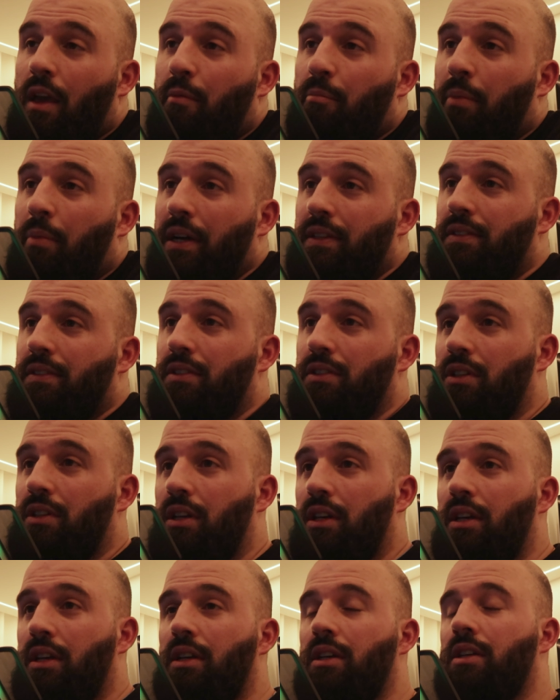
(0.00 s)
But
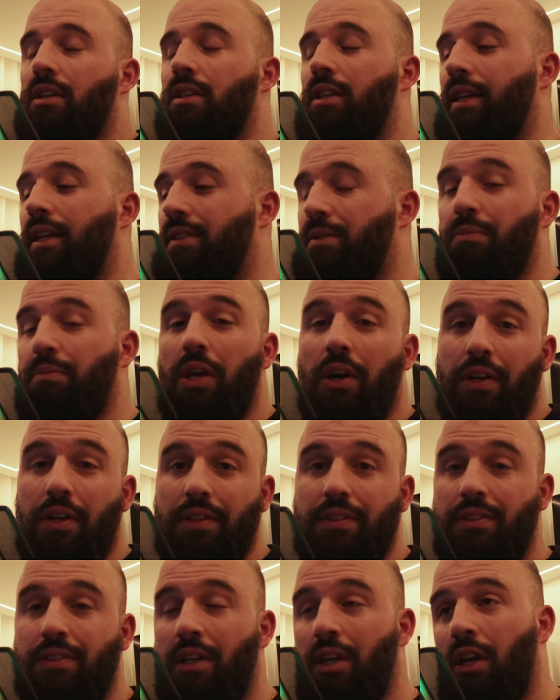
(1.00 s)
let's be
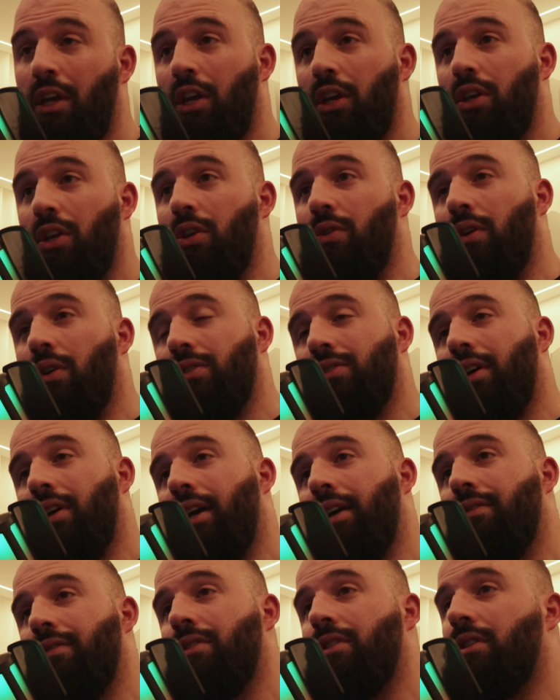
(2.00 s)
honest, you also
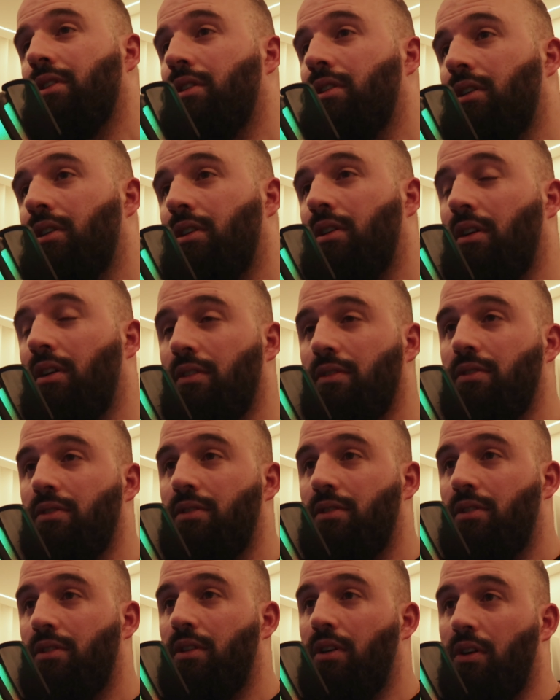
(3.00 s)
have the
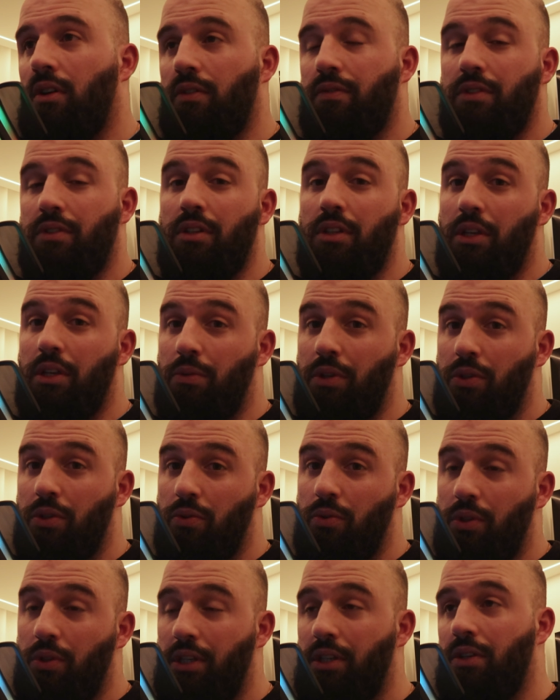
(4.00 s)
cons of the liquid
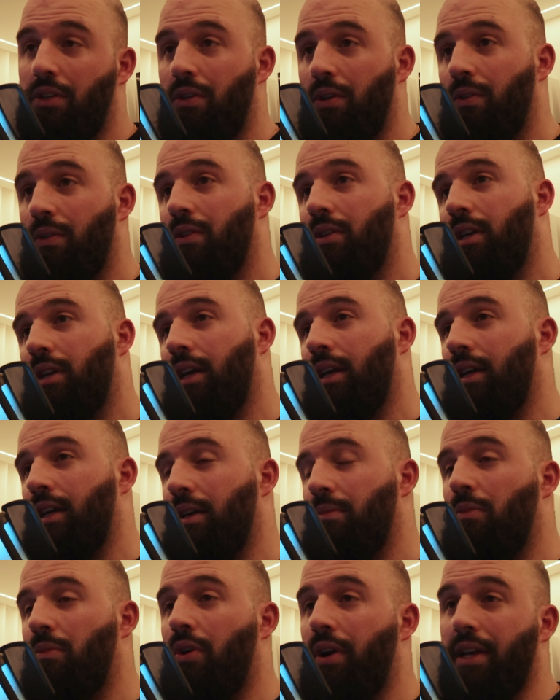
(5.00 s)
cooling.
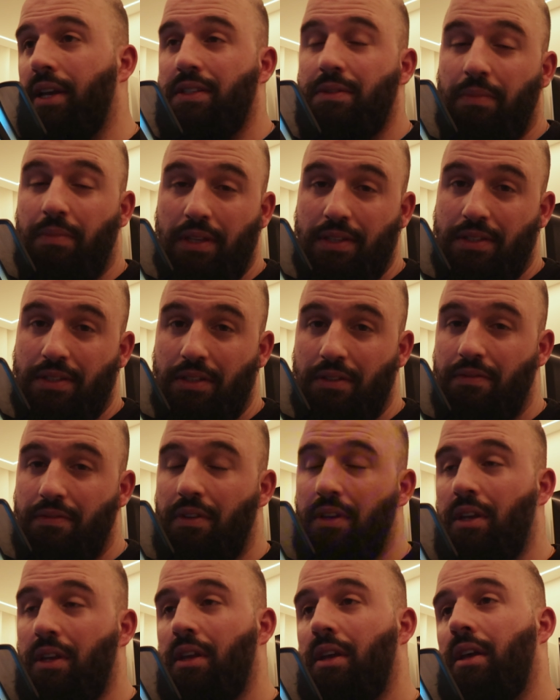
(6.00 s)
More expensive.
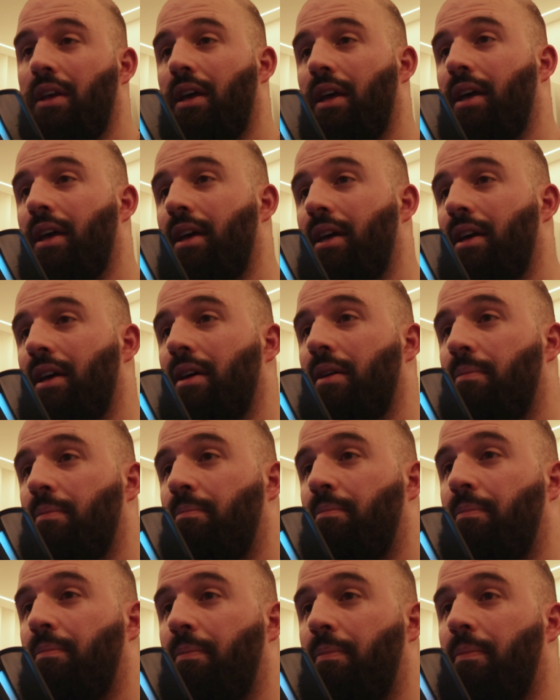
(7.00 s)
Uh,
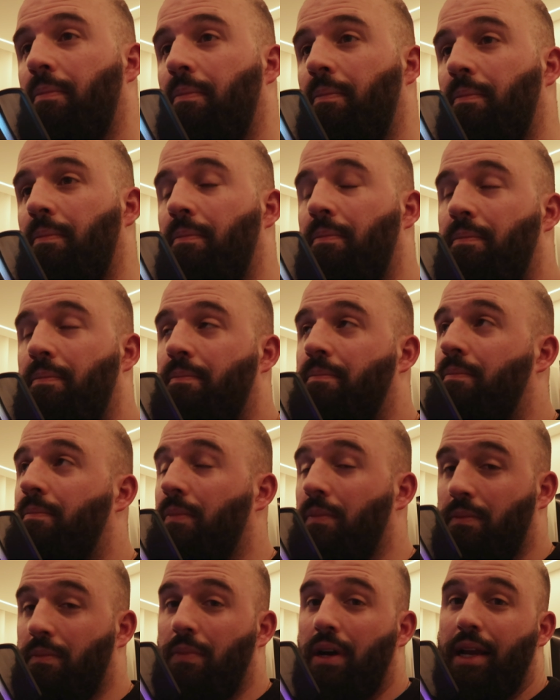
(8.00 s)

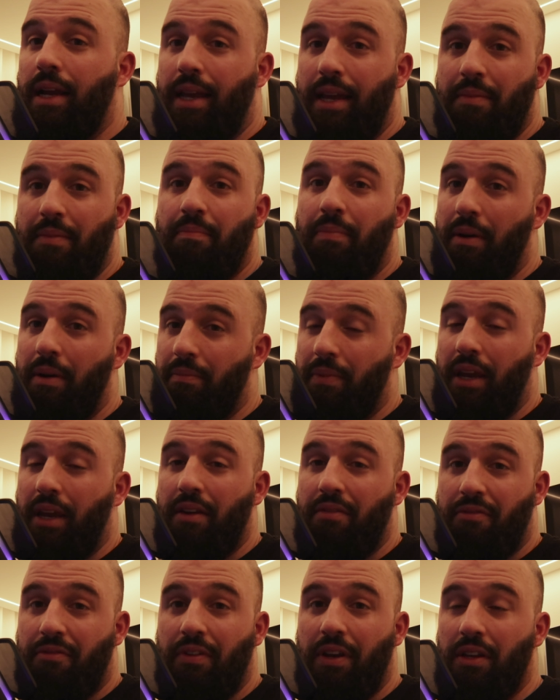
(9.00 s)
Again, pump
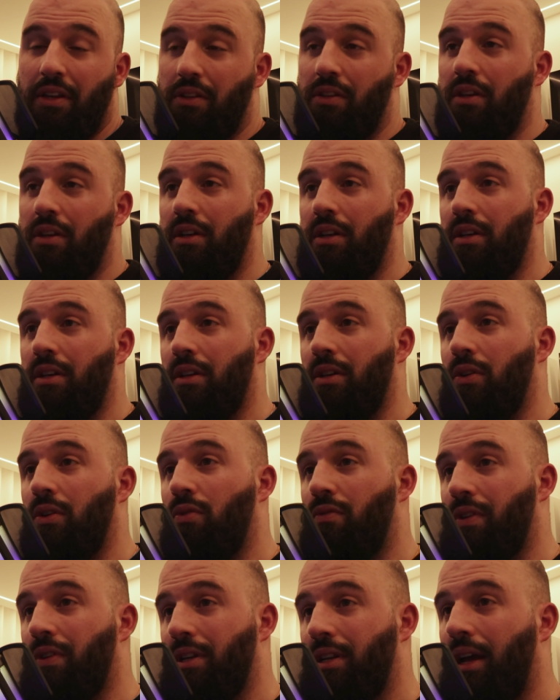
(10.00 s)
can fail
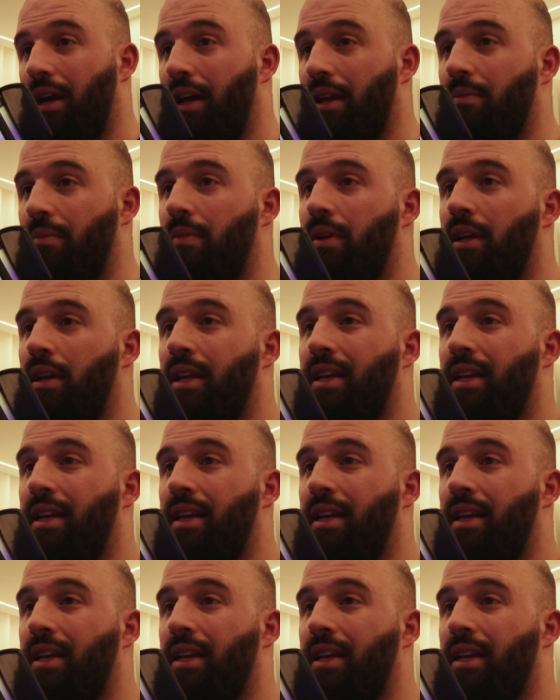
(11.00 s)
over time.